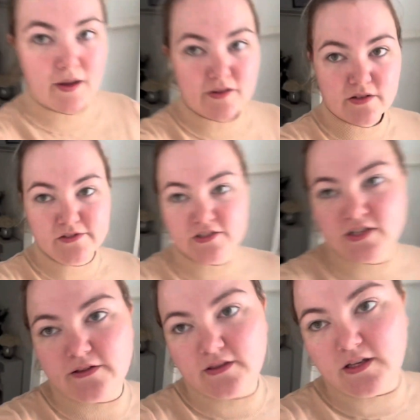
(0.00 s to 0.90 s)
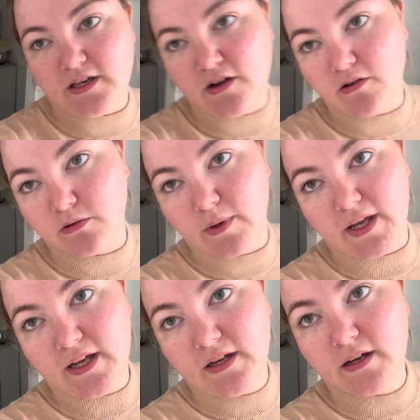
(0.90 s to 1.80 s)
So I've just done the
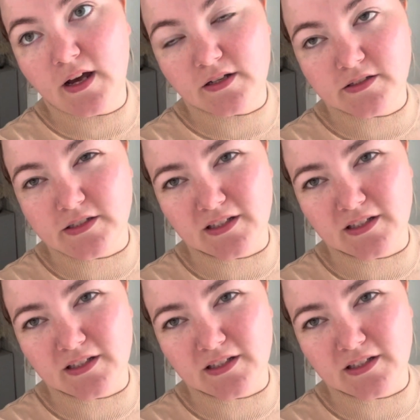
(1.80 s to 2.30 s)
hallway. I just did